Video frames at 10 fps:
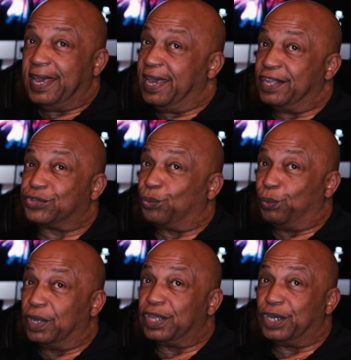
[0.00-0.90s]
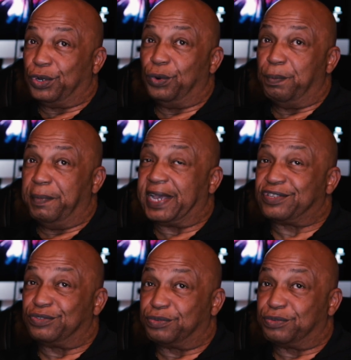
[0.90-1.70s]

It's a really cool mix of